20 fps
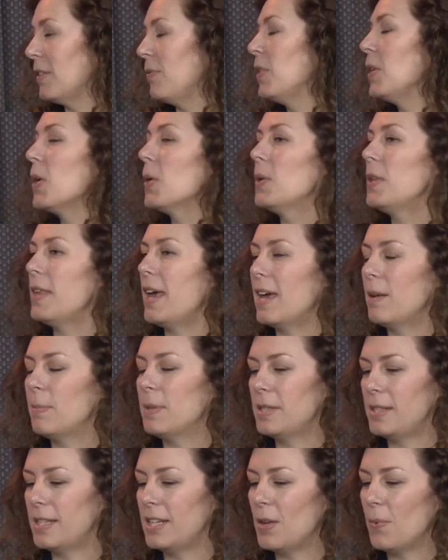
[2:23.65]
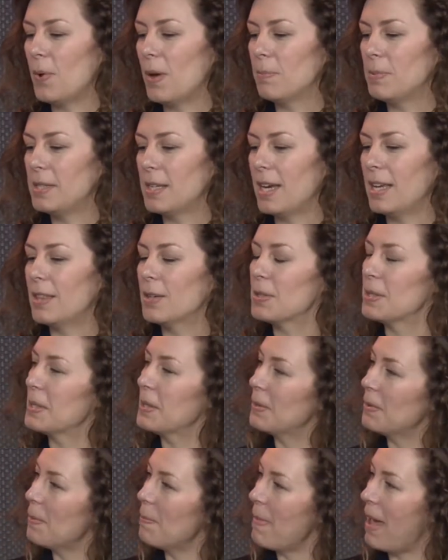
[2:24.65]
If you go to the Edmonds City website, there's a
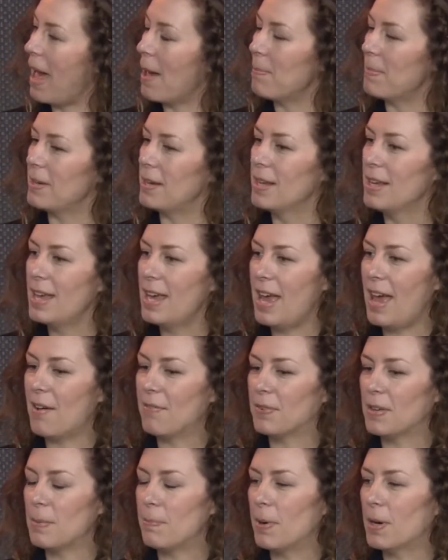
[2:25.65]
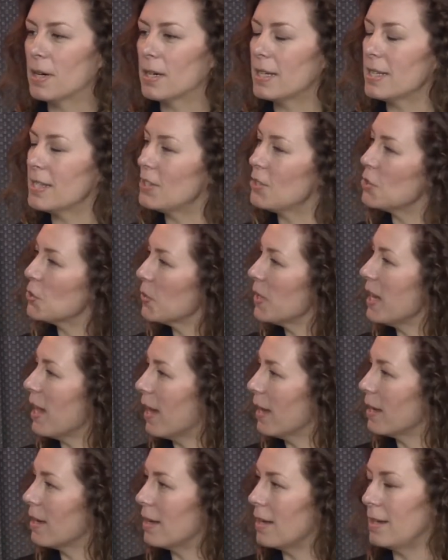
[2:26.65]
little map, and every park is a tree
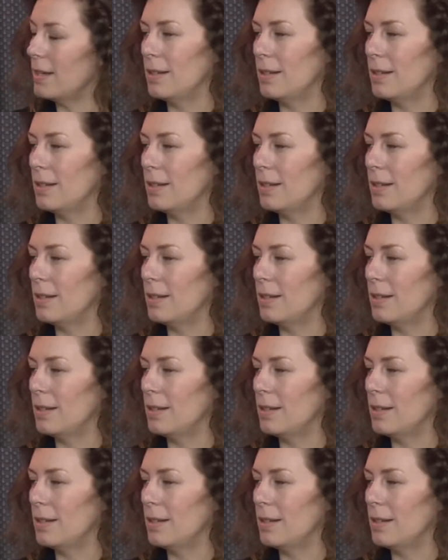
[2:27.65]
icon.